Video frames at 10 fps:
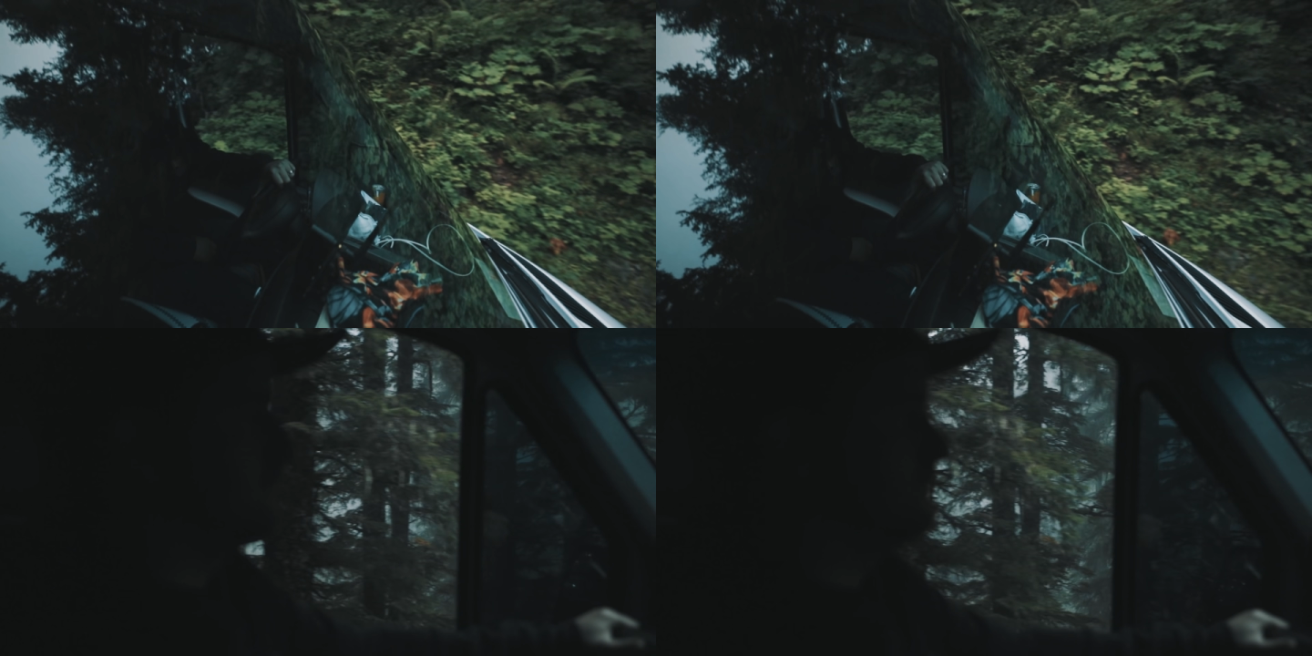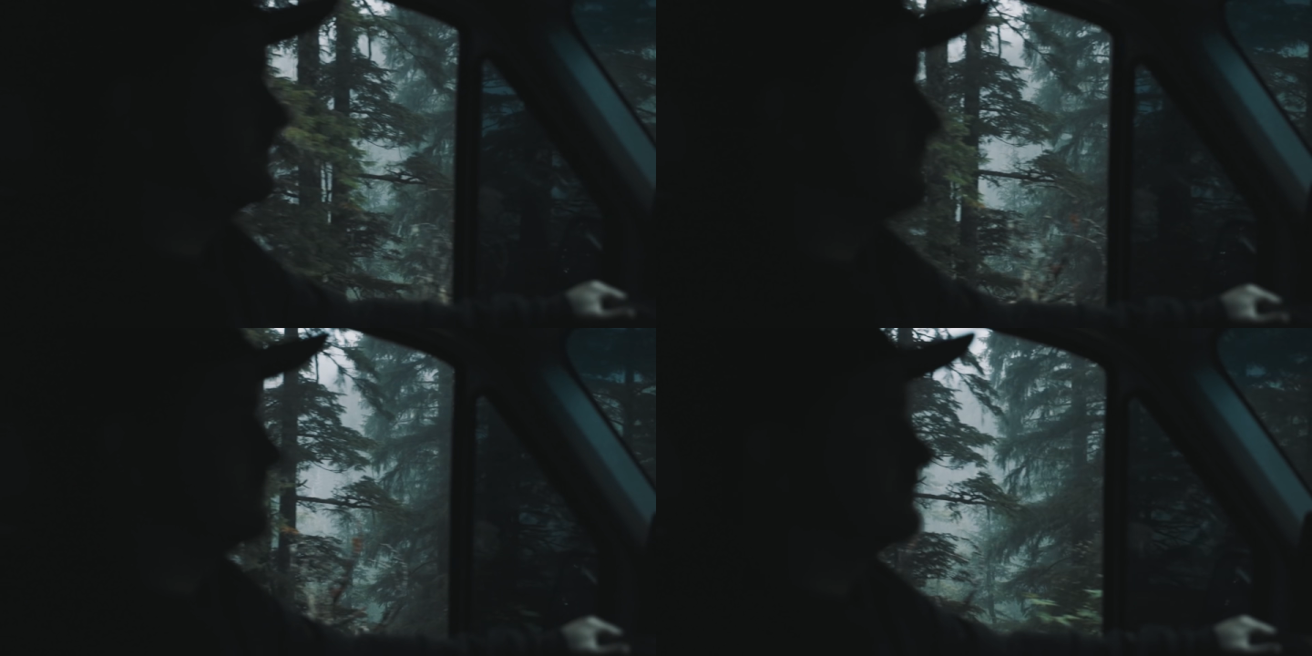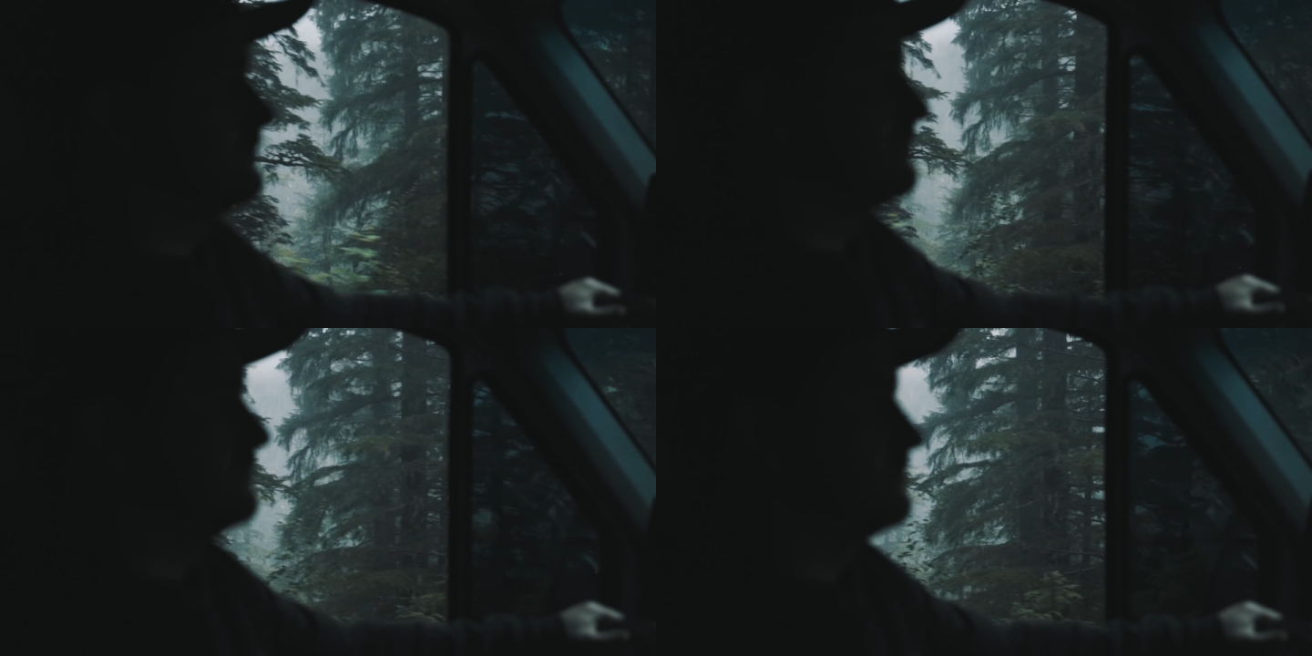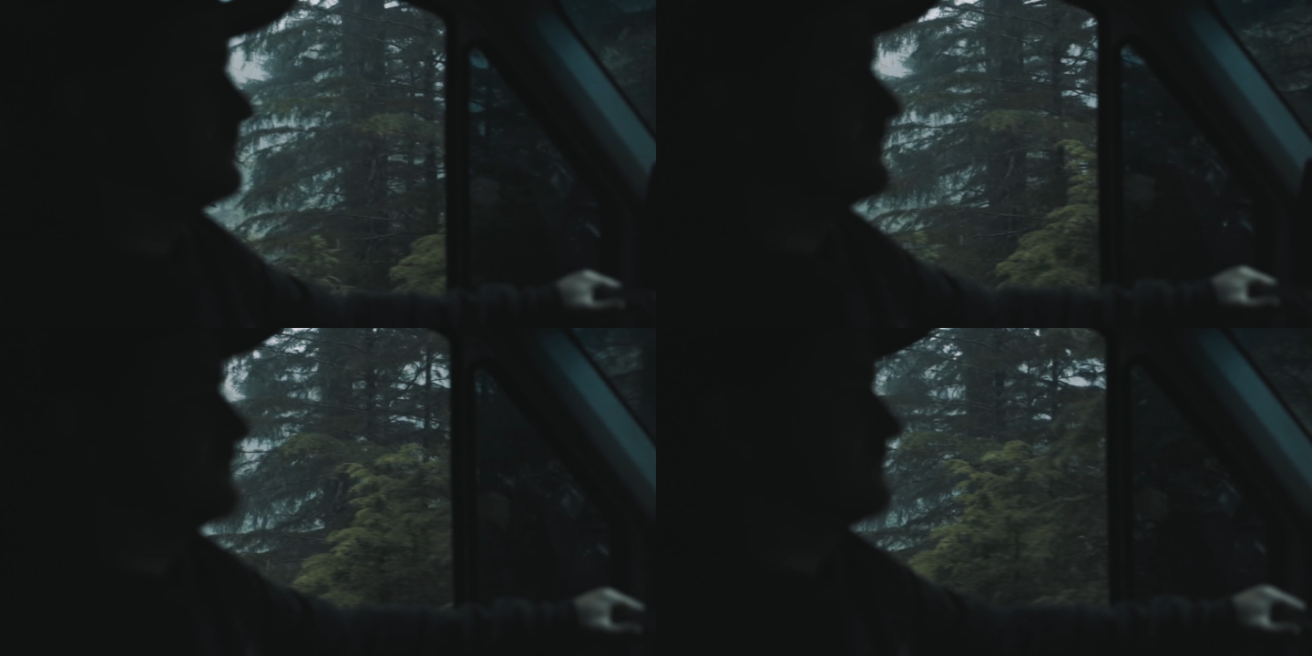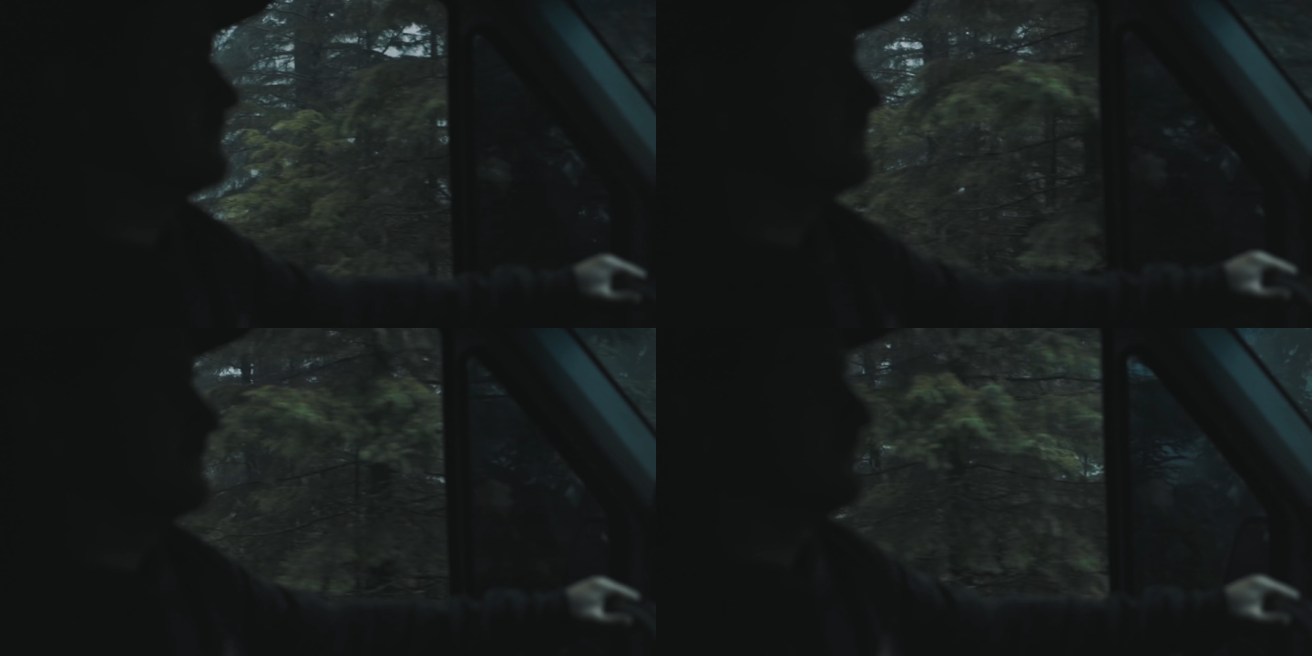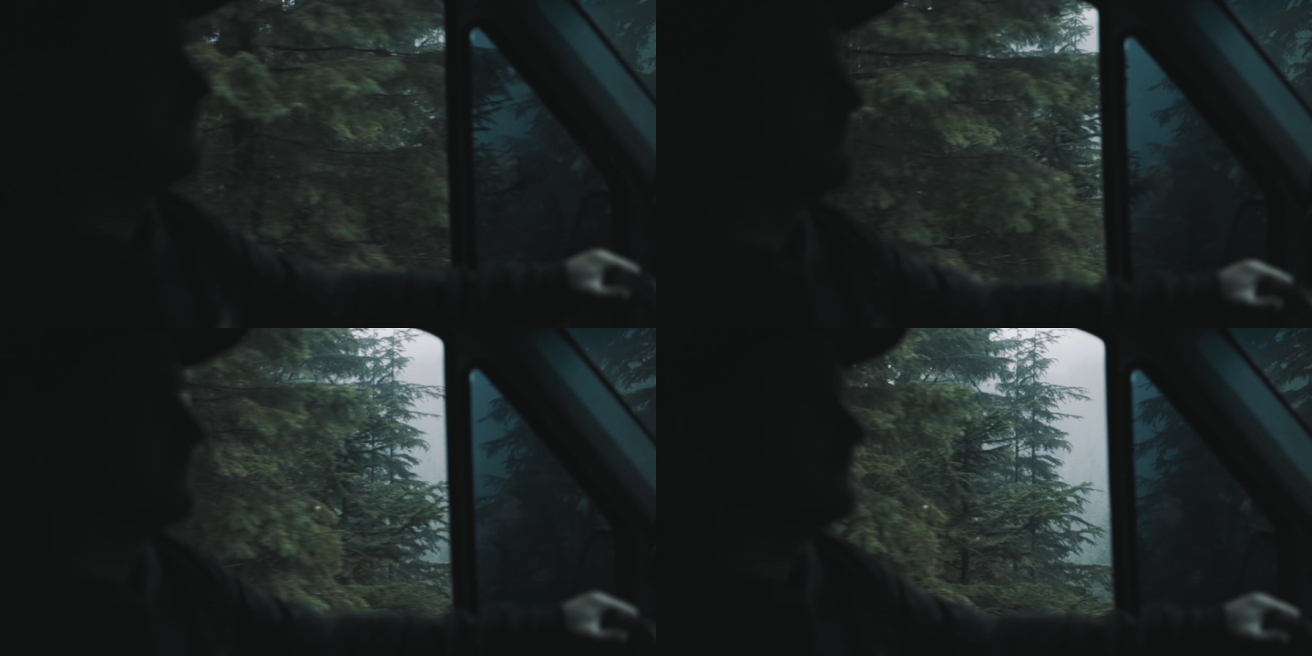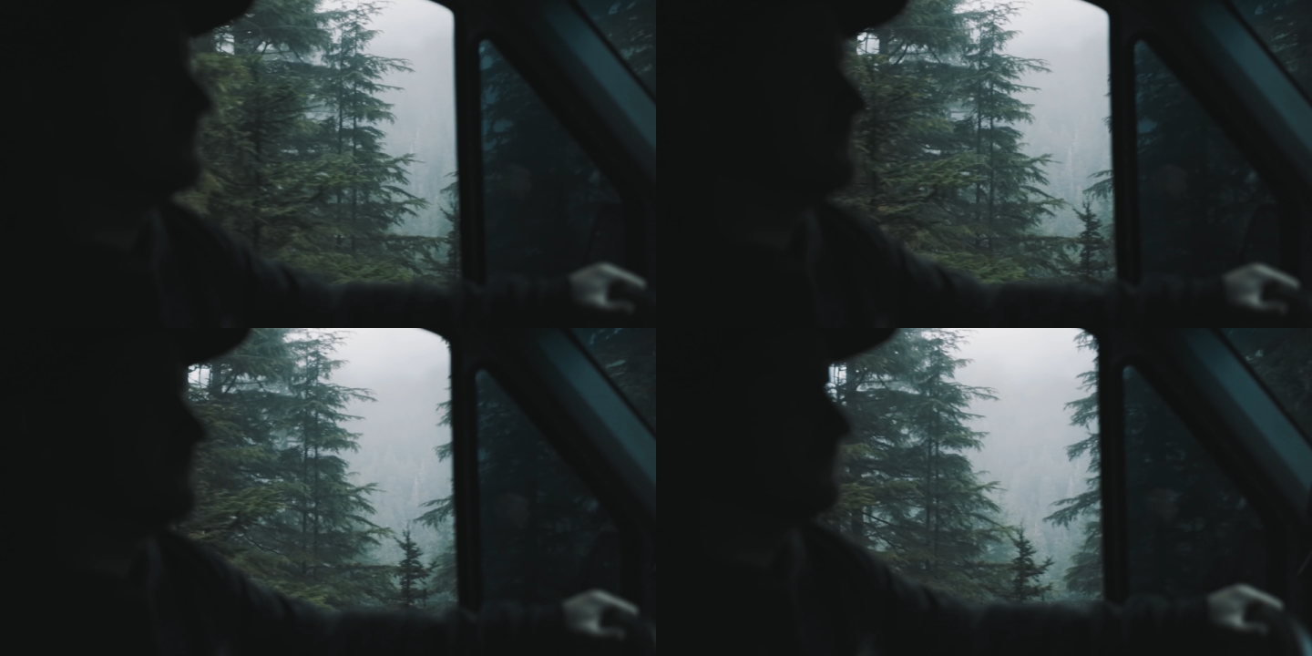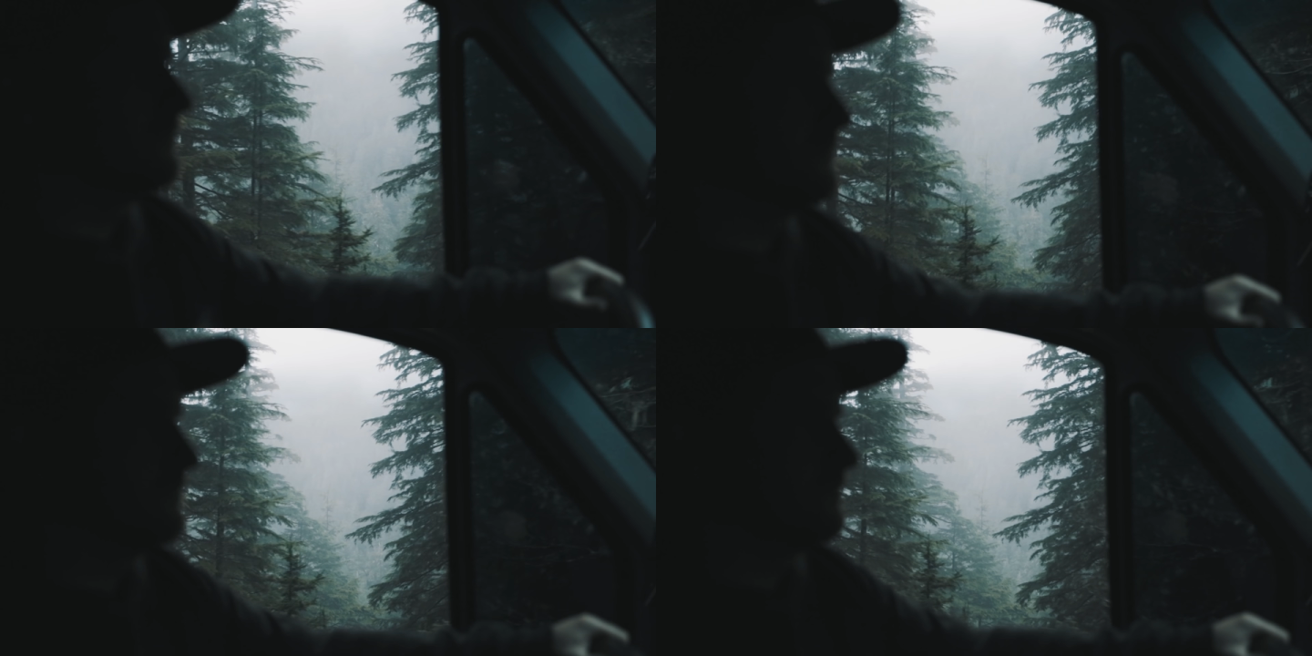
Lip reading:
[unreadable: no face in view]